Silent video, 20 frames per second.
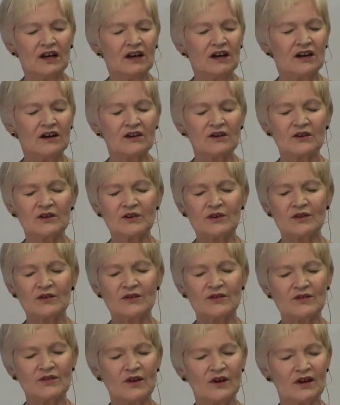our
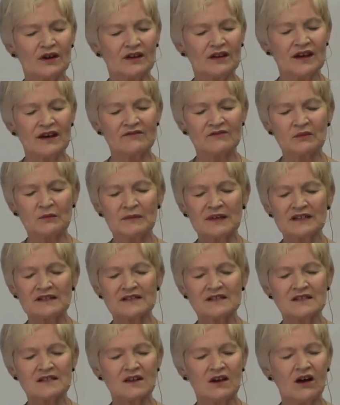earth, our
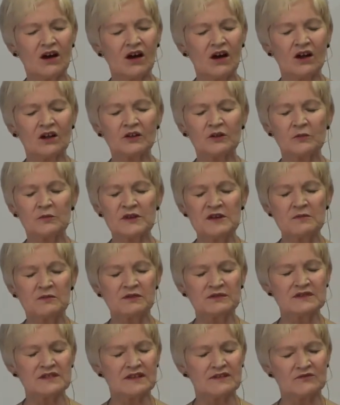governments, all the
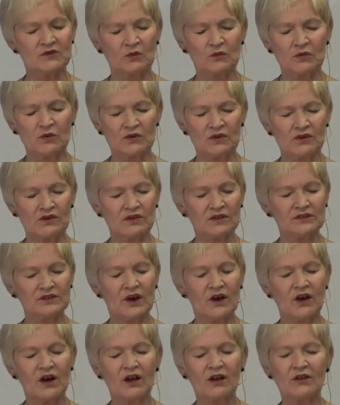peoples of the world,
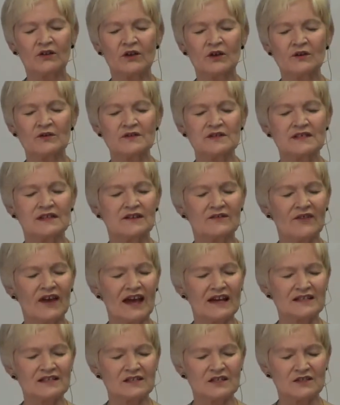all those that have
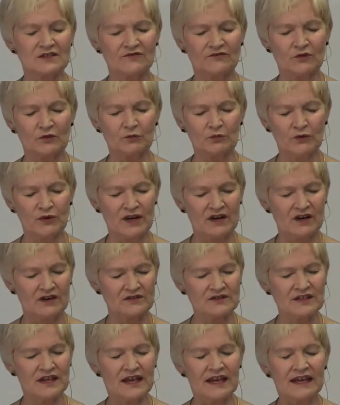asked us for
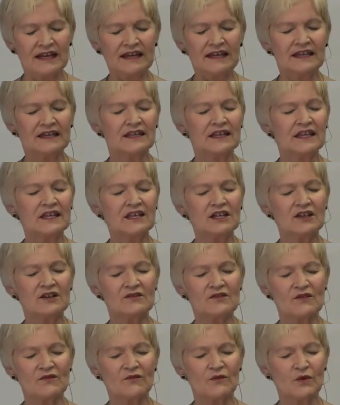prayers in any
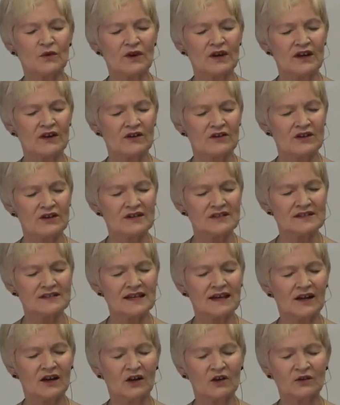of the 4
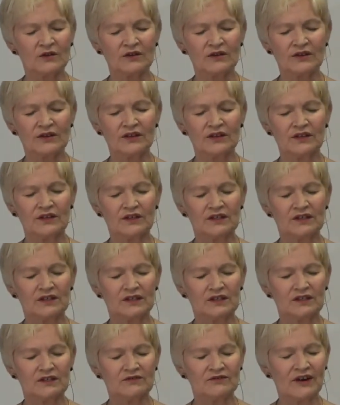areas: health,
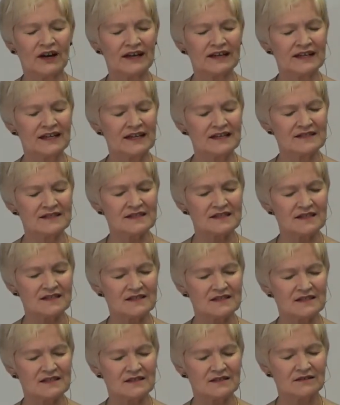
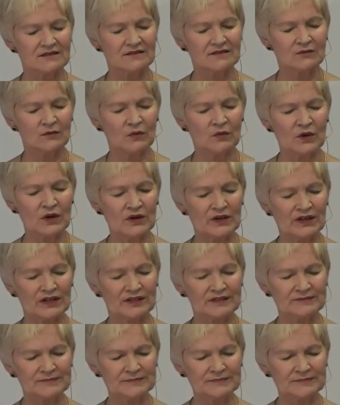finances, work,